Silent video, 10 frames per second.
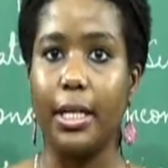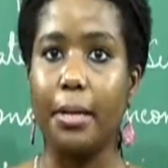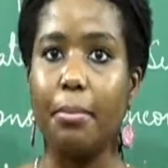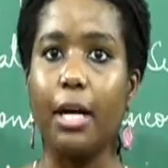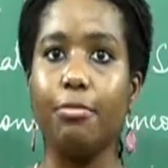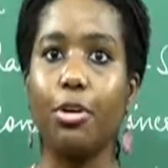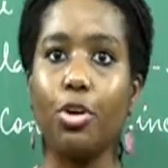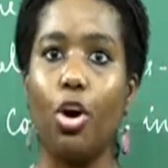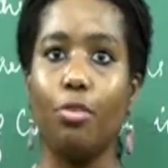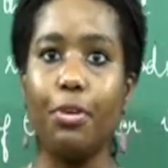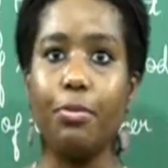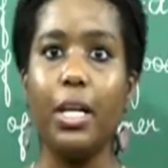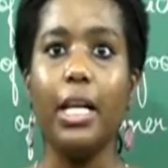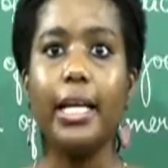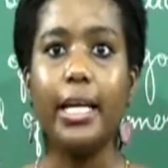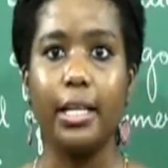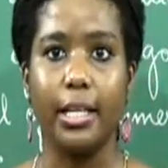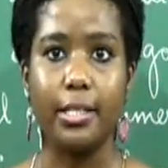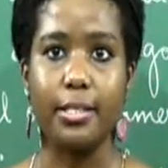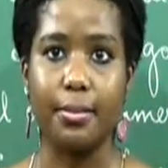demand for coffee will
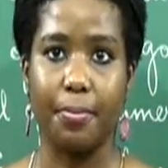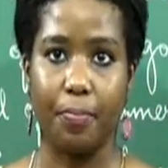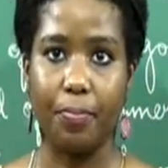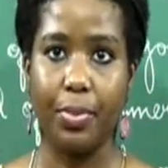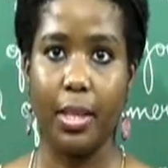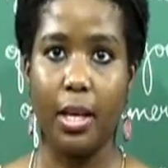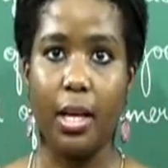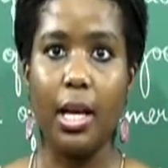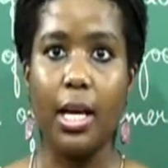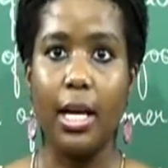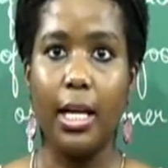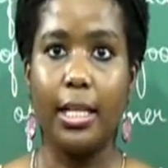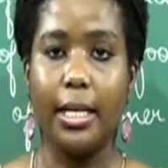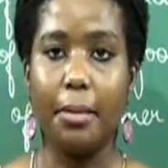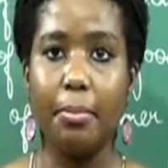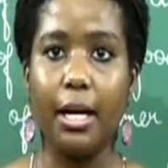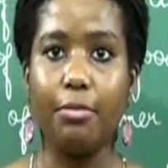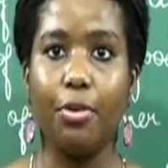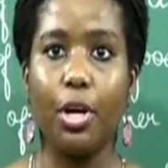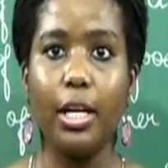increase. The
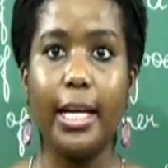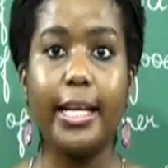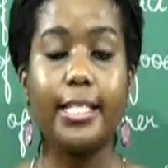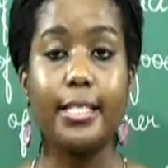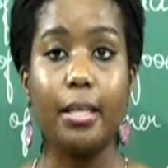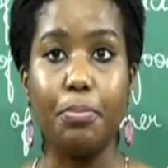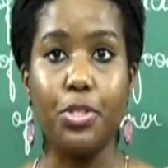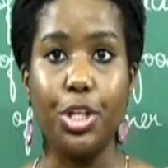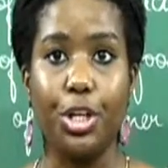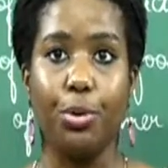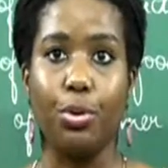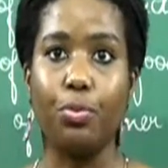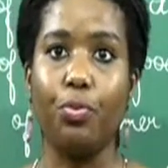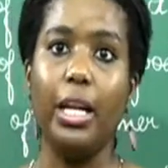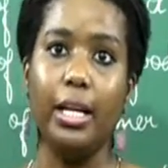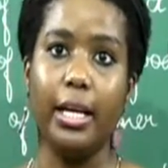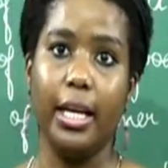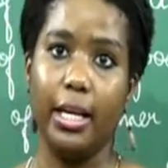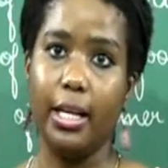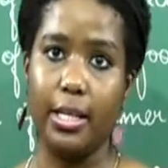demand for its substitute will
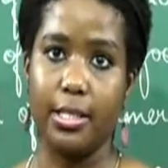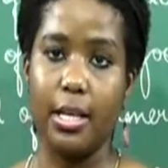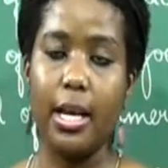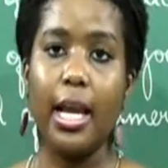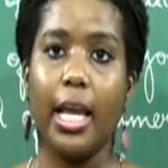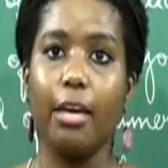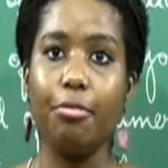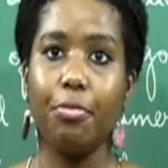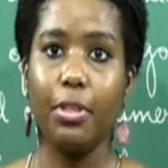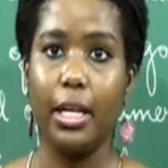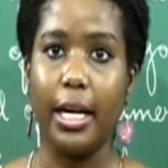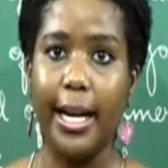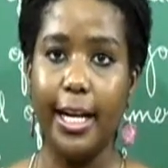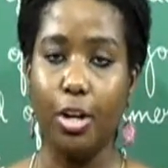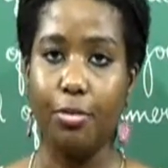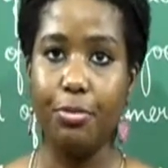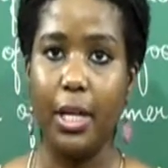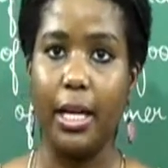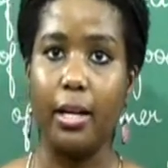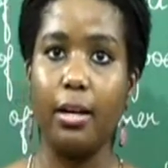increase. If the rate of
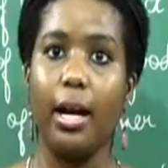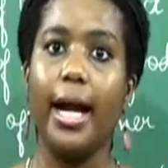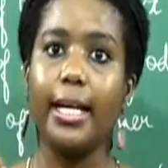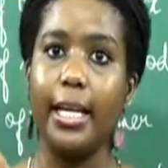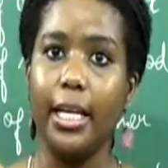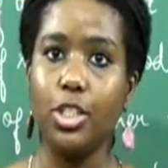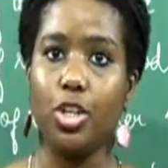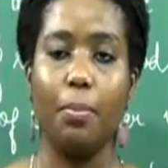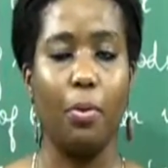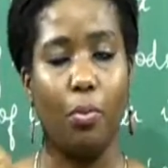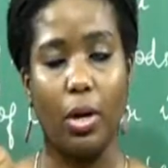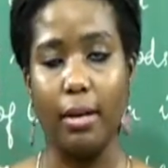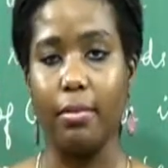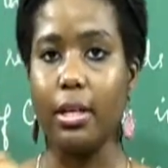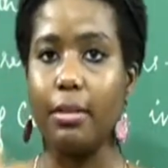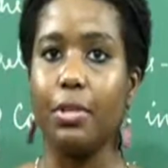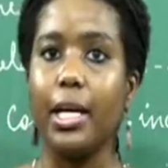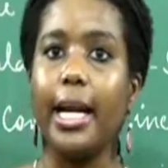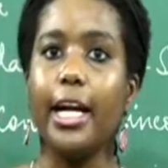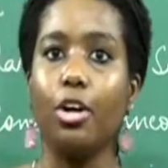tea at any shop or whatever, if
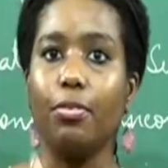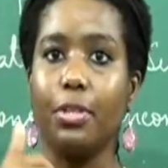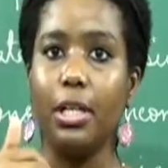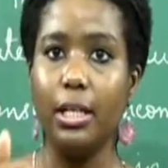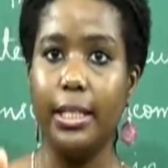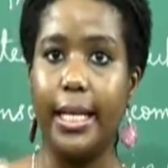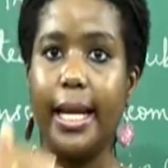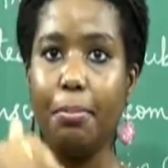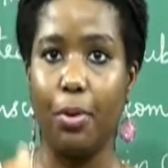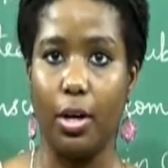the rate of the tea